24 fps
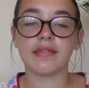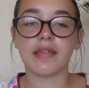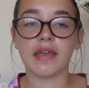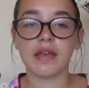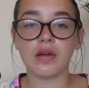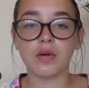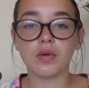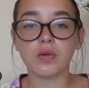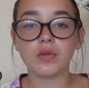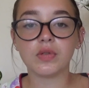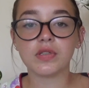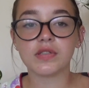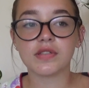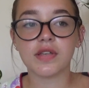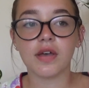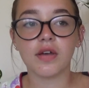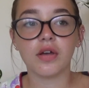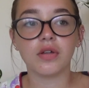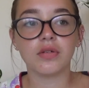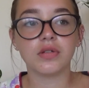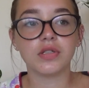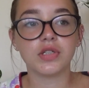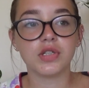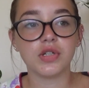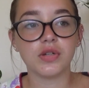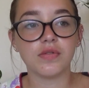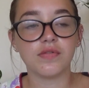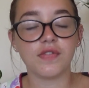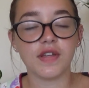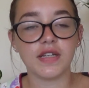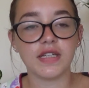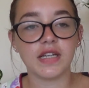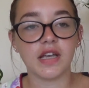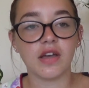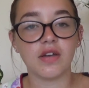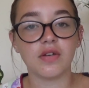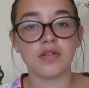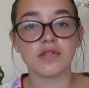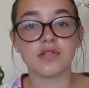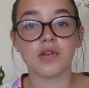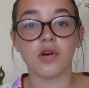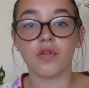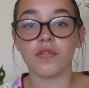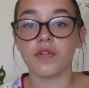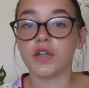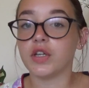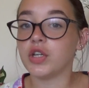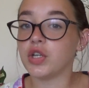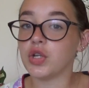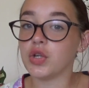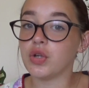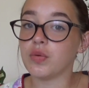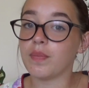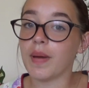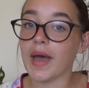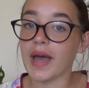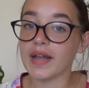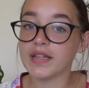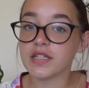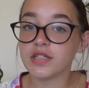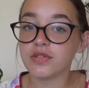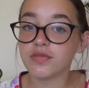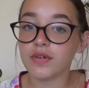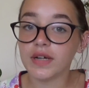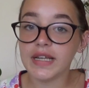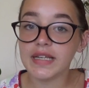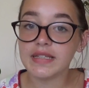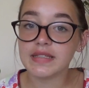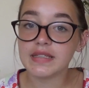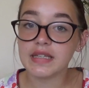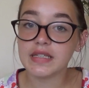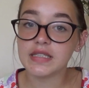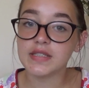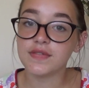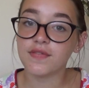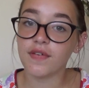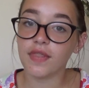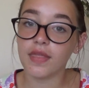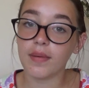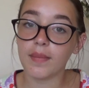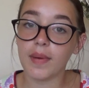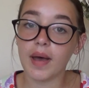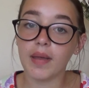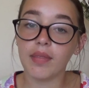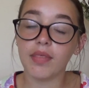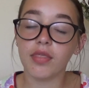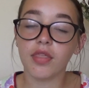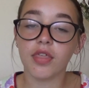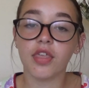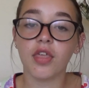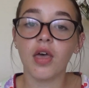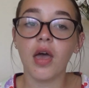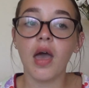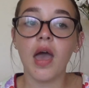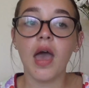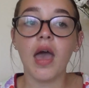They also do videos on the new pattern releases for the month.